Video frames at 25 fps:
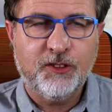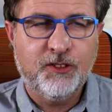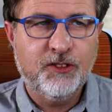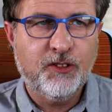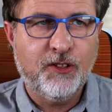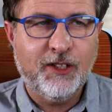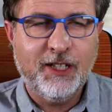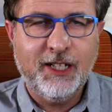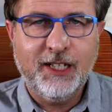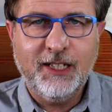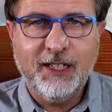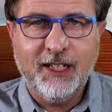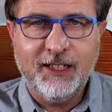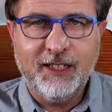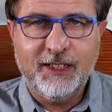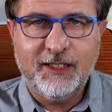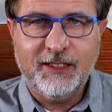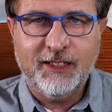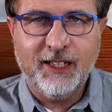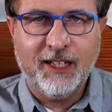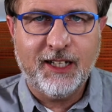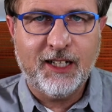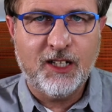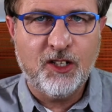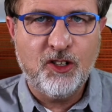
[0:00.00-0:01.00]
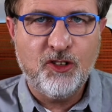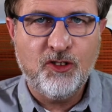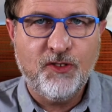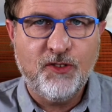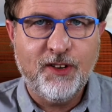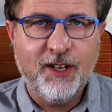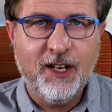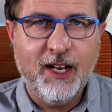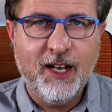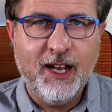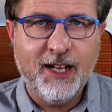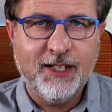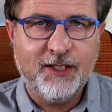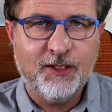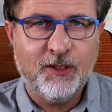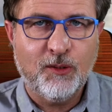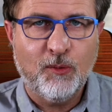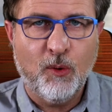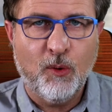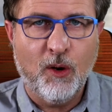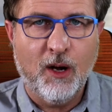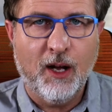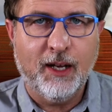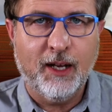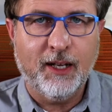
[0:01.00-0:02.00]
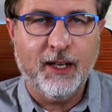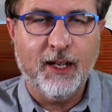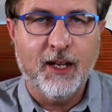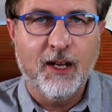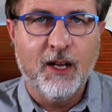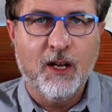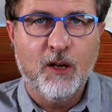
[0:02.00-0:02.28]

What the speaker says: not in a secondary, lesser way,